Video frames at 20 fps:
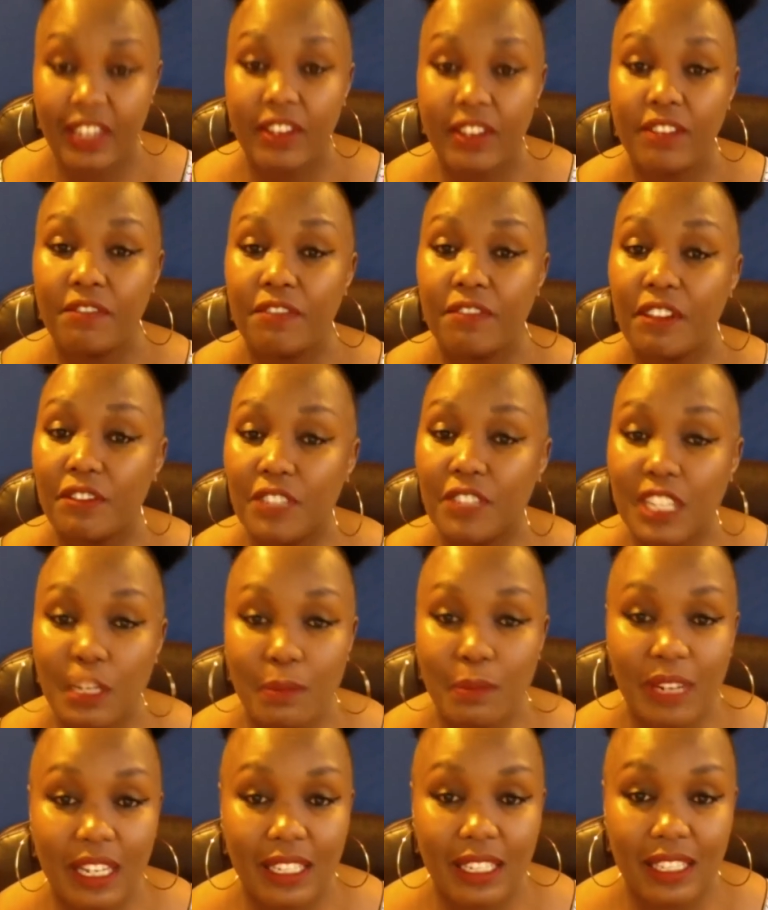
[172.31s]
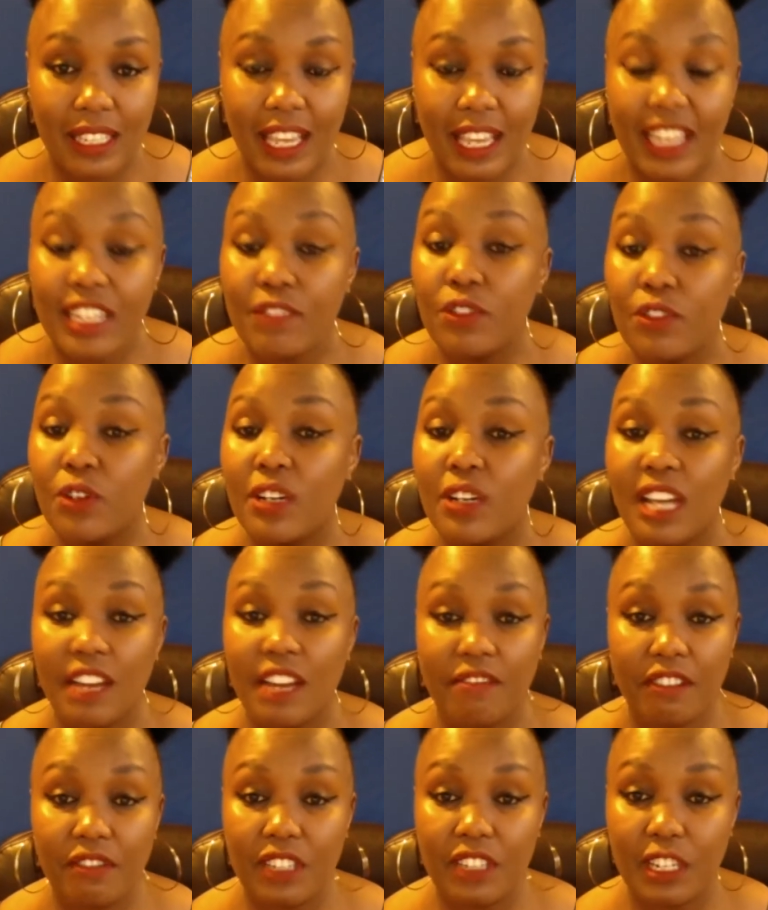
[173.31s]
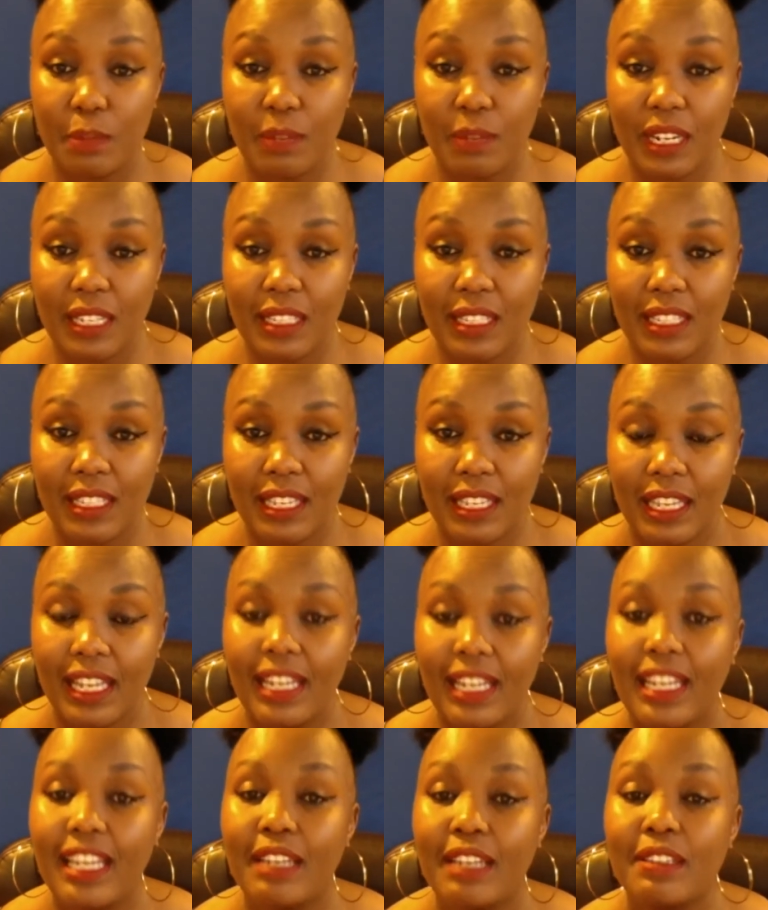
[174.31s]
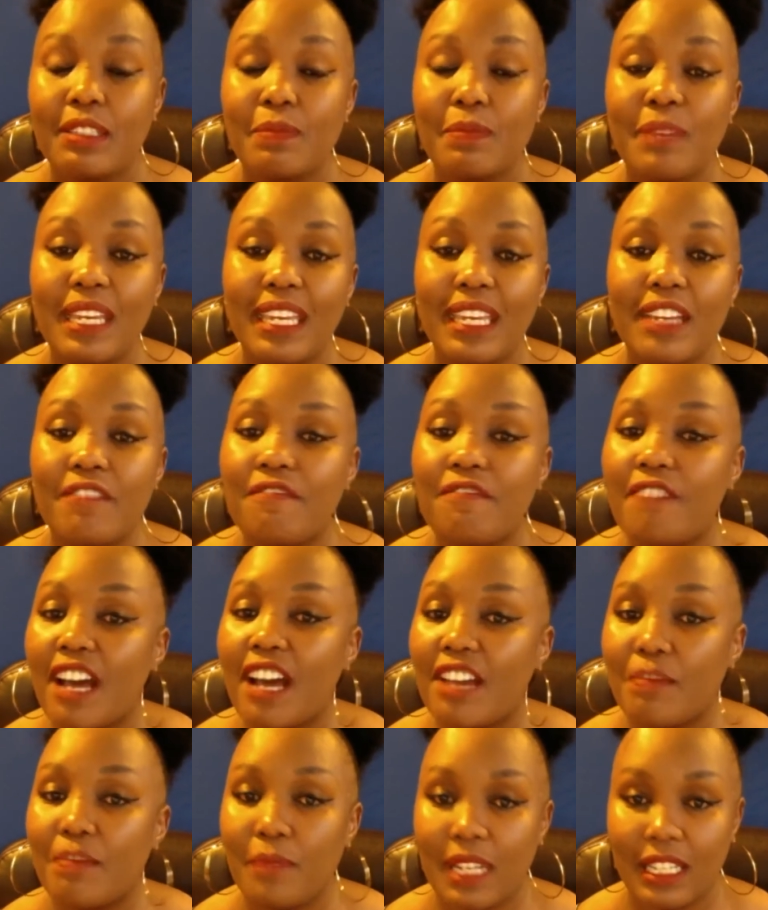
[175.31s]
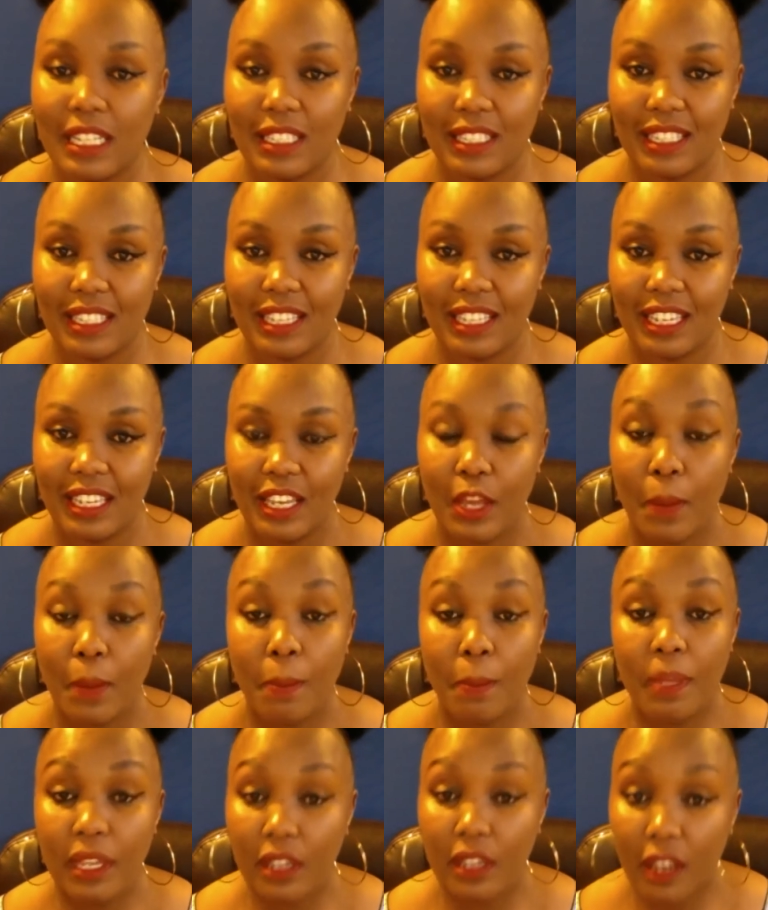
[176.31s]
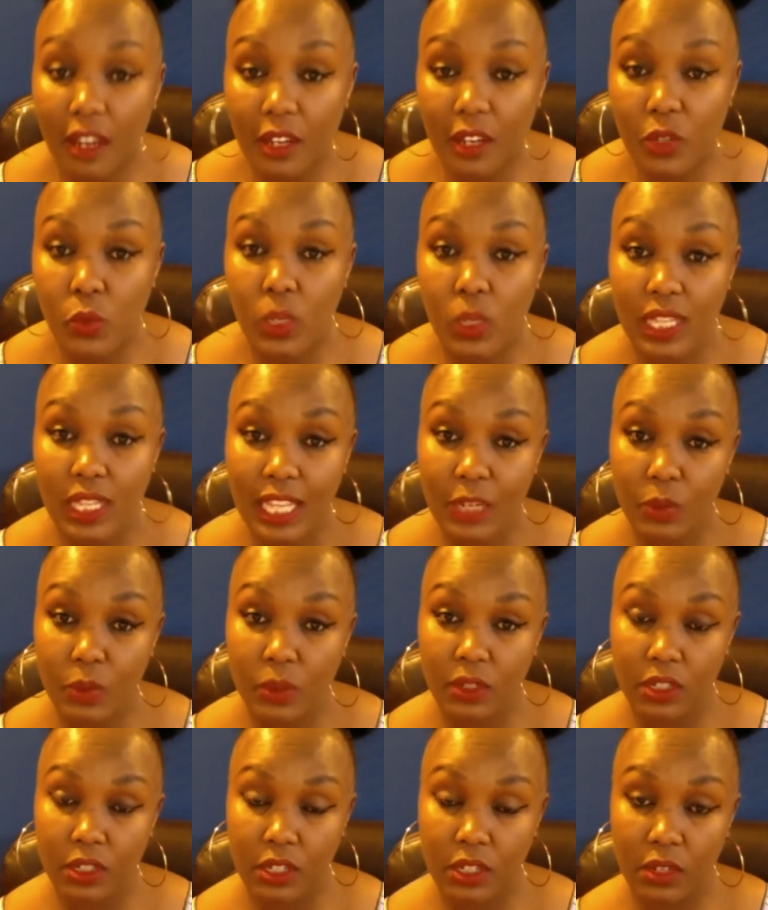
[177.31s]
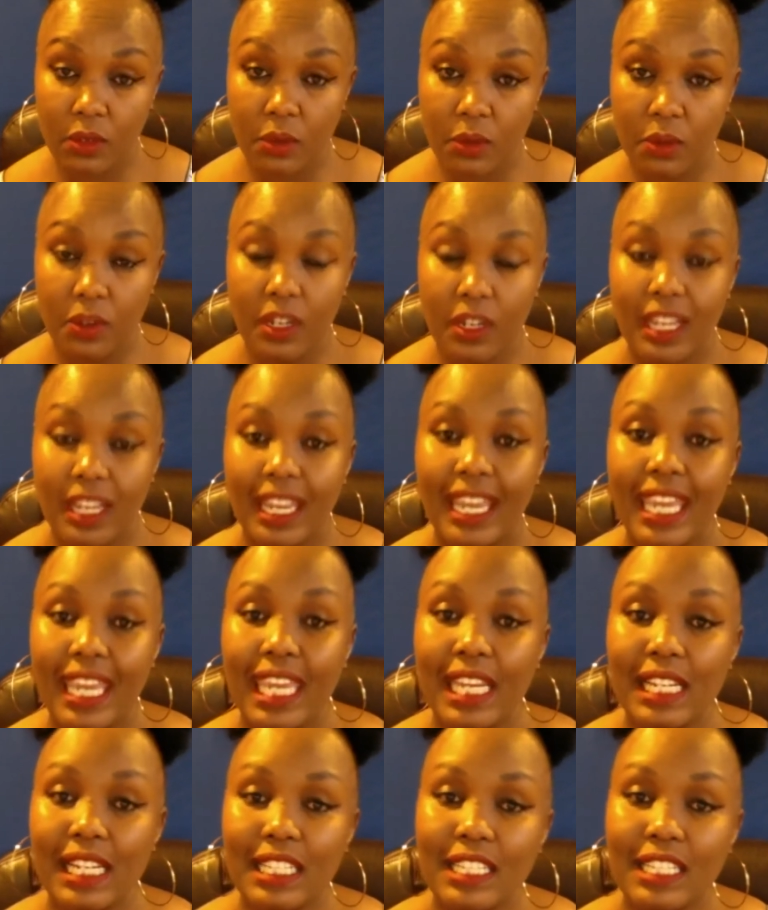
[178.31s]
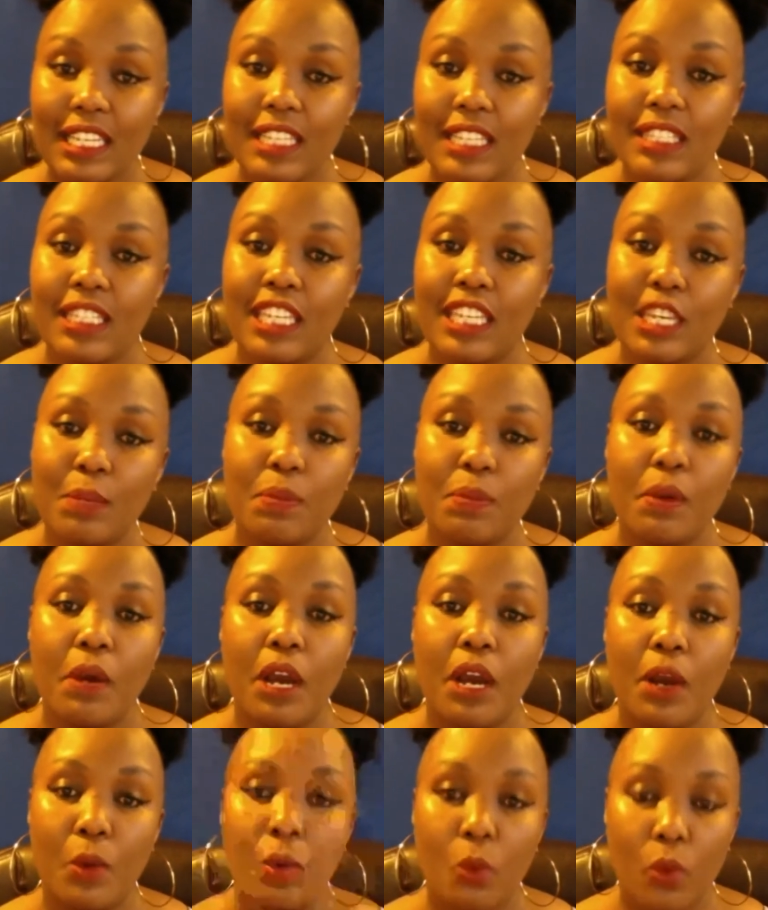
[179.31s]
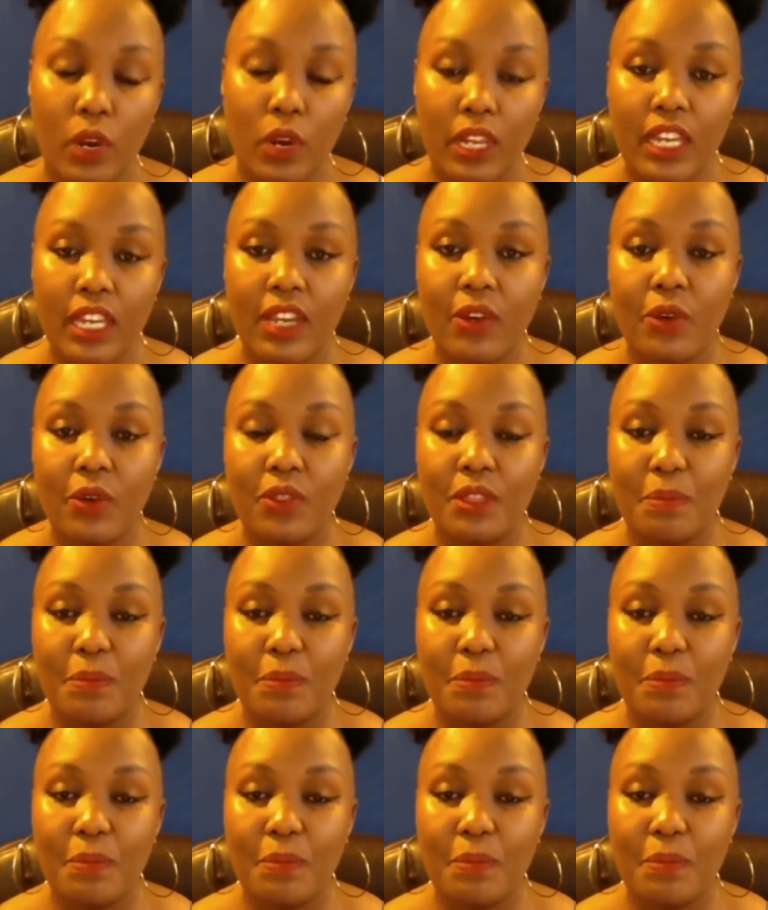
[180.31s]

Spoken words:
15 minutes. And if you don't have 15 minutes, let's make it 5 minutes. Because what that will do, it'll just keep working on the